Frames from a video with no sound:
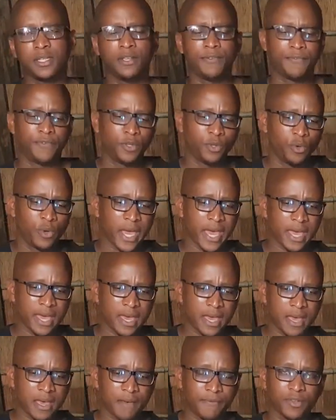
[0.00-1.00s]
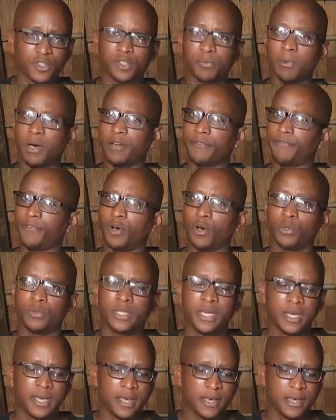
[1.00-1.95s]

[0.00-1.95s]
If you have a smartphone,